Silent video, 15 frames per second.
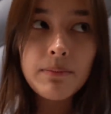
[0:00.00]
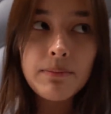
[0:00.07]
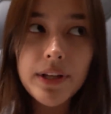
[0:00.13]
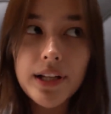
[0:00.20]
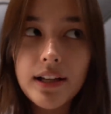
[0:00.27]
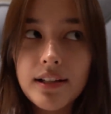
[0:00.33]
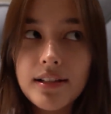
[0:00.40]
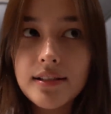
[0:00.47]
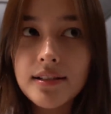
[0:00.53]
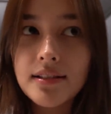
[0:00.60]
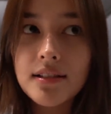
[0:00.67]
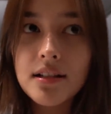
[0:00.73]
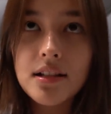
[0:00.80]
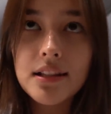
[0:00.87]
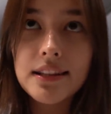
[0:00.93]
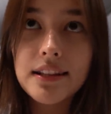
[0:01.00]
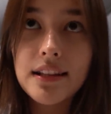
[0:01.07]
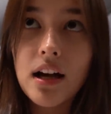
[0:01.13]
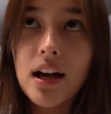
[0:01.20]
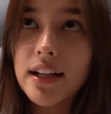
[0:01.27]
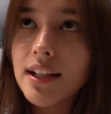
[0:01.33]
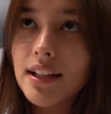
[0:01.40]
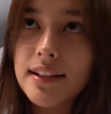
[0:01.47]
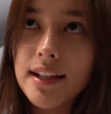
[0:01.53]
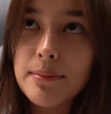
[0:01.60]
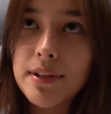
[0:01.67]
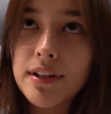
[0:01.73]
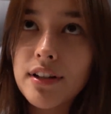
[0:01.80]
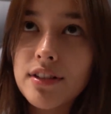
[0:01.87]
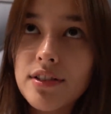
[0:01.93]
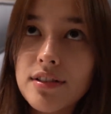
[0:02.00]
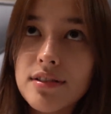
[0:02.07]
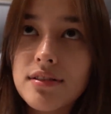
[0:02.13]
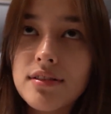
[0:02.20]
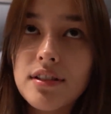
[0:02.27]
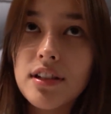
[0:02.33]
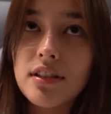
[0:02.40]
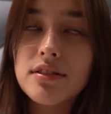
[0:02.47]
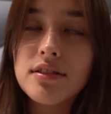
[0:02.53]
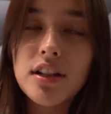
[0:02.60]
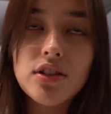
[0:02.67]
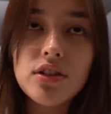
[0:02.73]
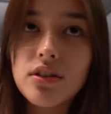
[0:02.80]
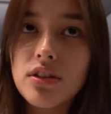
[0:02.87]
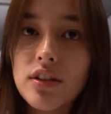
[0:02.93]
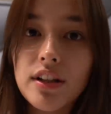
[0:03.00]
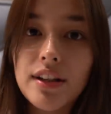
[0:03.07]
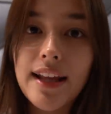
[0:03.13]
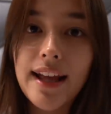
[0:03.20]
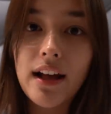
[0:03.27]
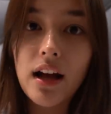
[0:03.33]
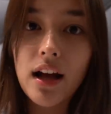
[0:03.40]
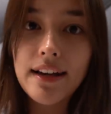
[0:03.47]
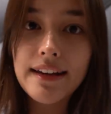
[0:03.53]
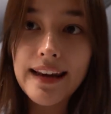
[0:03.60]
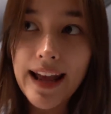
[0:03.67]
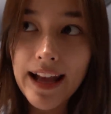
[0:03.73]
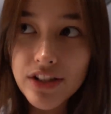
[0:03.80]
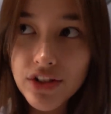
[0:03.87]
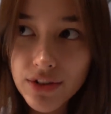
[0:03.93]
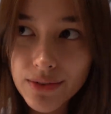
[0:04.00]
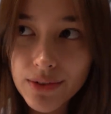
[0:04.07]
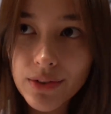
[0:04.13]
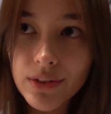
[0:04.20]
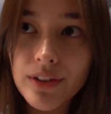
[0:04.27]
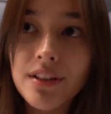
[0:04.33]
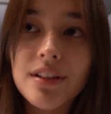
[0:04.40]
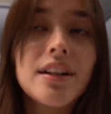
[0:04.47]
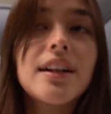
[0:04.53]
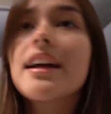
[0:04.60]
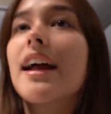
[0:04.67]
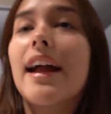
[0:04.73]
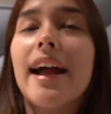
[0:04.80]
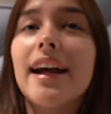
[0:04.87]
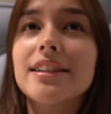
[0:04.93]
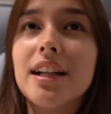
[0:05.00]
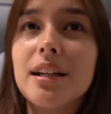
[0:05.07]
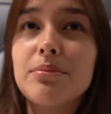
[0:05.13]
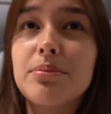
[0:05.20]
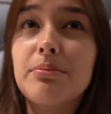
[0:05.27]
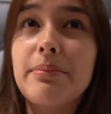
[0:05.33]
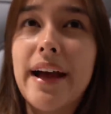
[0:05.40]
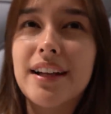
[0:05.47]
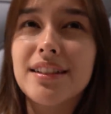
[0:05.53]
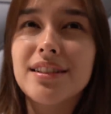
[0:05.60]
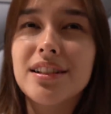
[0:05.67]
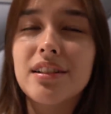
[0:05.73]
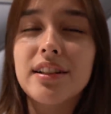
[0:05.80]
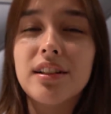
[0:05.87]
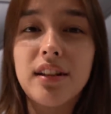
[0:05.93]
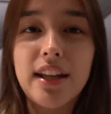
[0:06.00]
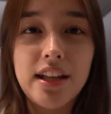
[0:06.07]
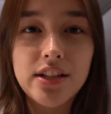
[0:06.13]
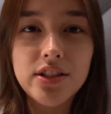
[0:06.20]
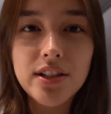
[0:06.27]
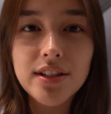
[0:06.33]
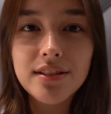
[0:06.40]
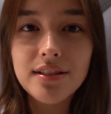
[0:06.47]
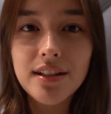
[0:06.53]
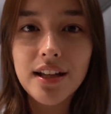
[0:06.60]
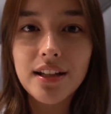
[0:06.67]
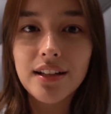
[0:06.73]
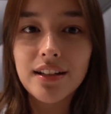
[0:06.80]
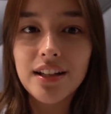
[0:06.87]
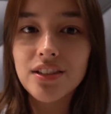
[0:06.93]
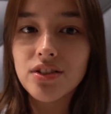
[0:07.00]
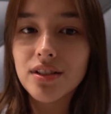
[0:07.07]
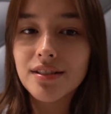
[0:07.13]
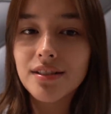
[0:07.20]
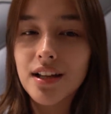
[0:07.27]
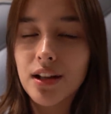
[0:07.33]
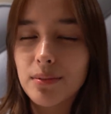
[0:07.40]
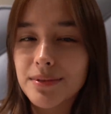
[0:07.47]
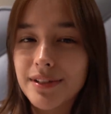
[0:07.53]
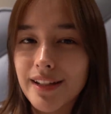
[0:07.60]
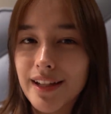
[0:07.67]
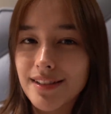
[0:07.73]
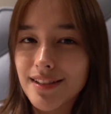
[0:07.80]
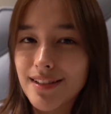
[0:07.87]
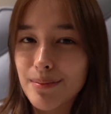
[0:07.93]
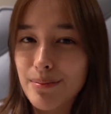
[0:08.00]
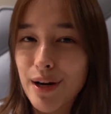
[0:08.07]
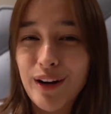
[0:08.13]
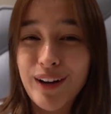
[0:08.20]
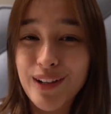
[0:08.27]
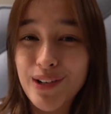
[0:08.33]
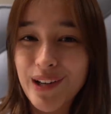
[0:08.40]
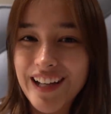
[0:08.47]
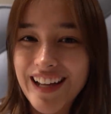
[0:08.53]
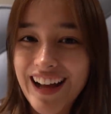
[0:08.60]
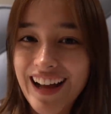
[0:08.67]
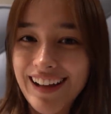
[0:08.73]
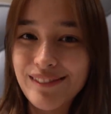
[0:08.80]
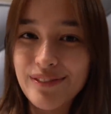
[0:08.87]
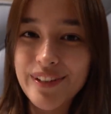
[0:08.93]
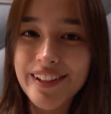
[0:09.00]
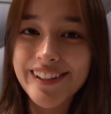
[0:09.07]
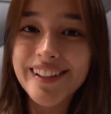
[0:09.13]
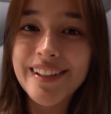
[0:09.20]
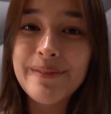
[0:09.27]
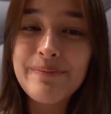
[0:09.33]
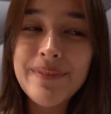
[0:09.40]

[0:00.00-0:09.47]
because honey and lemon are just such good natural antibacterial agents and it just helps lessen the paranoia I feel.